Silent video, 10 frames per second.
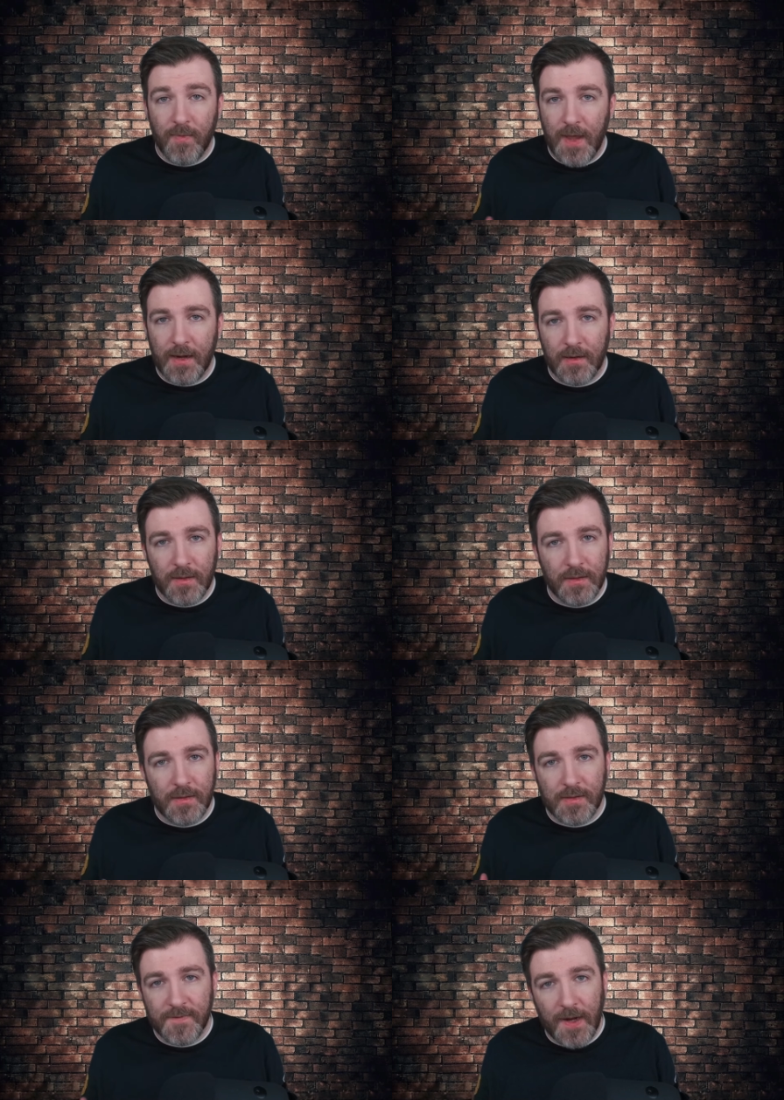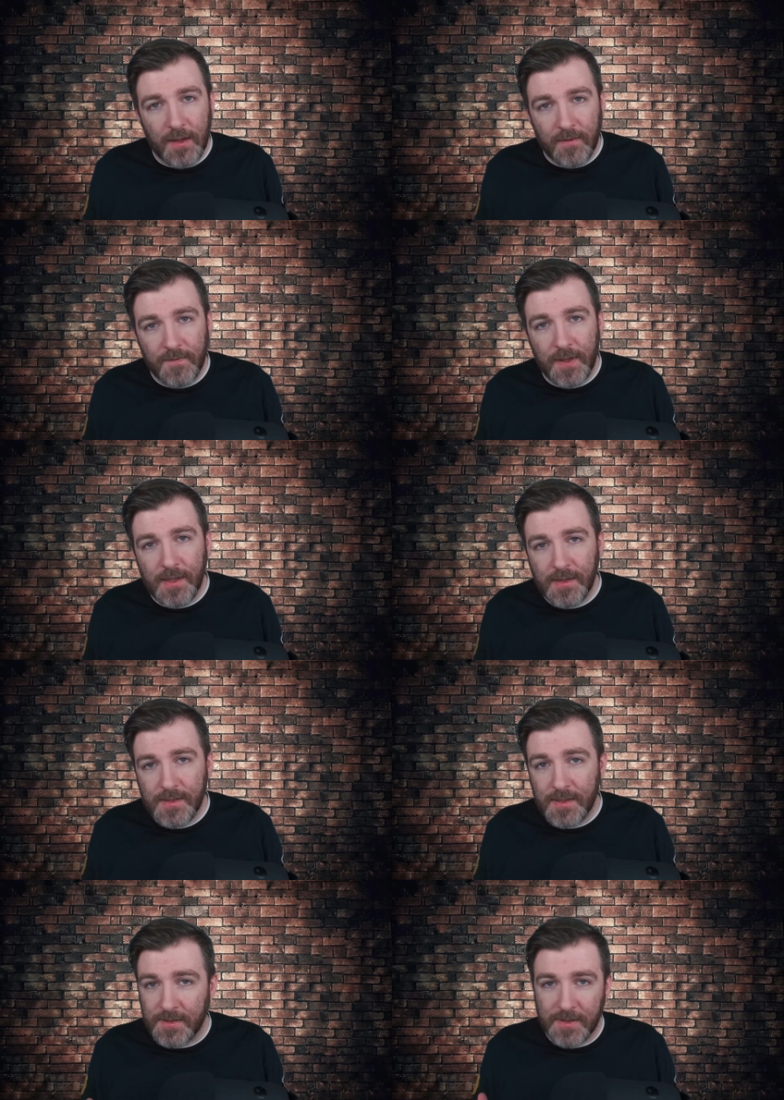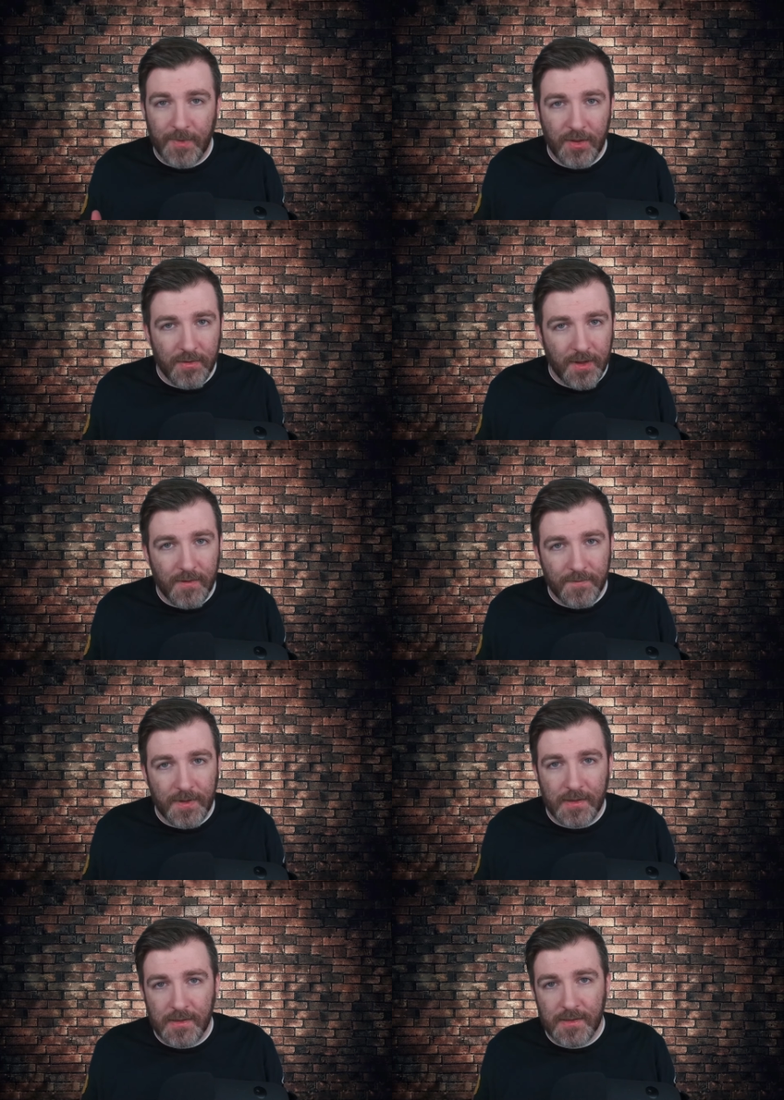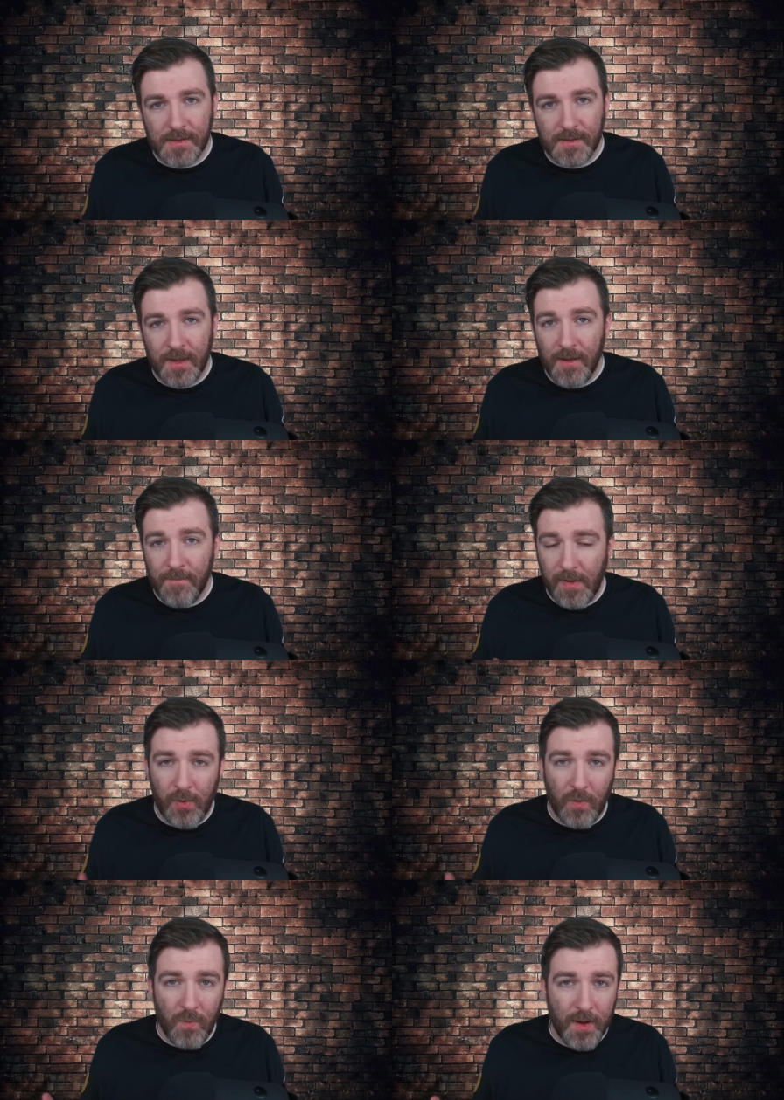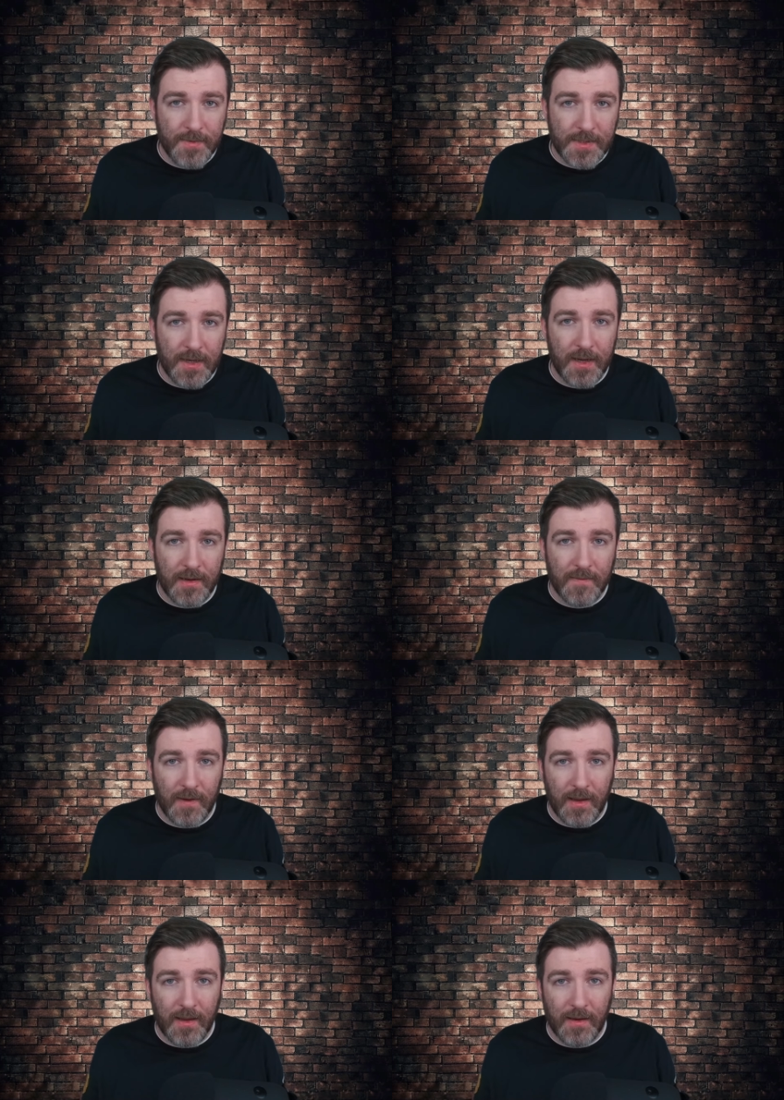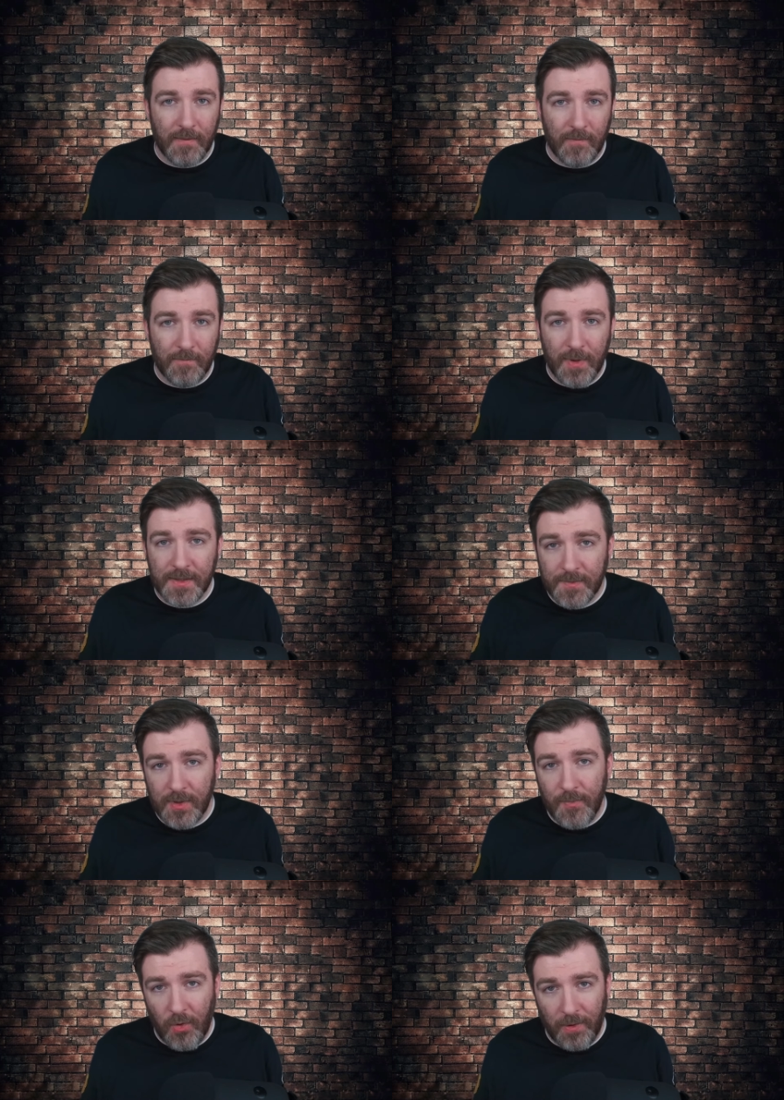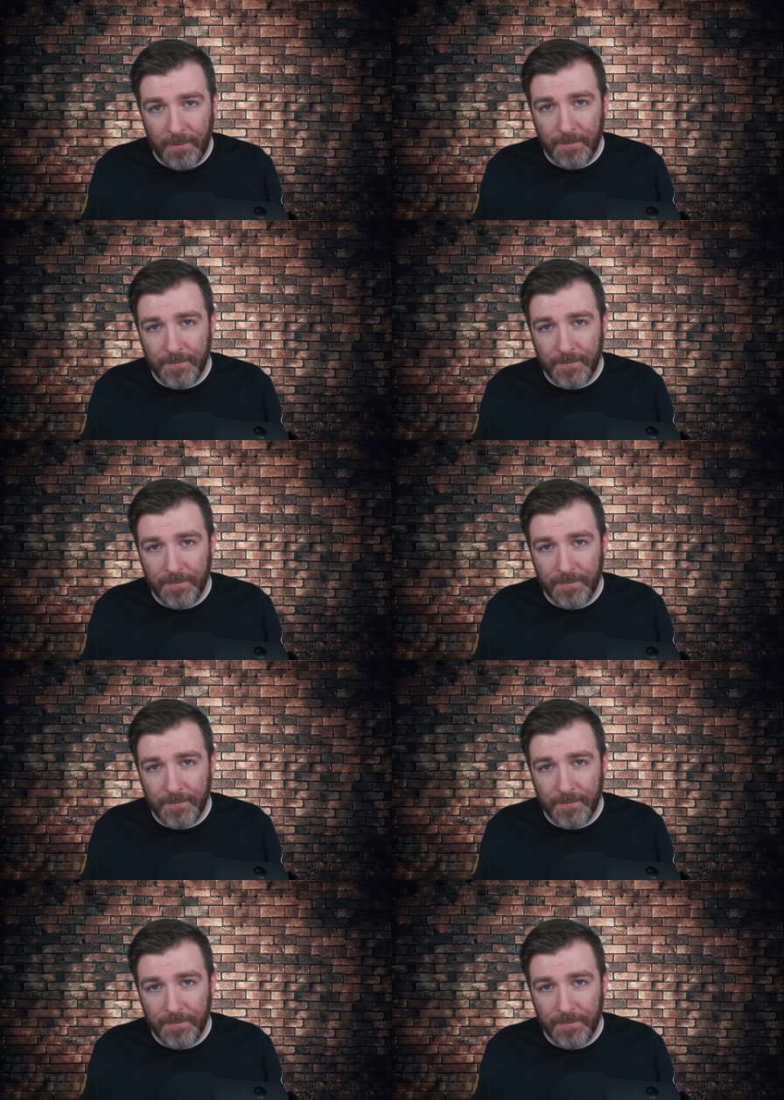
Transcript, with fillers: That includes filing fees, some other legal fees, maybe a website, and possibly more.